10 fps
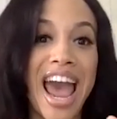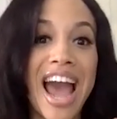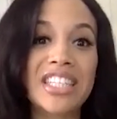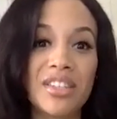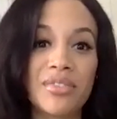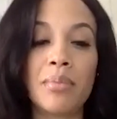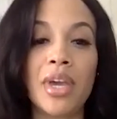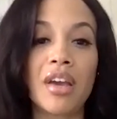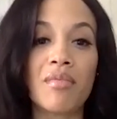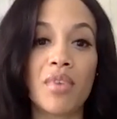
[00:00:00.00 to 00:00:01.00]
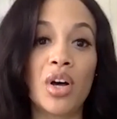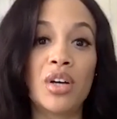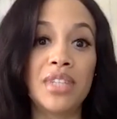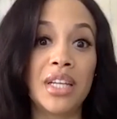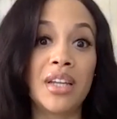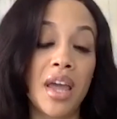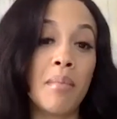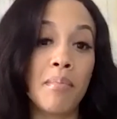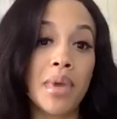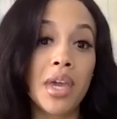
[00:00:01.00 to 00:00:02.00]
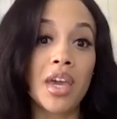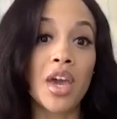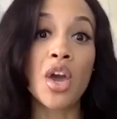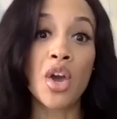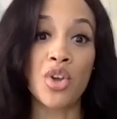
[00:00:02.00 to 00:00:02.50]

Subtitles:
actively being involved and being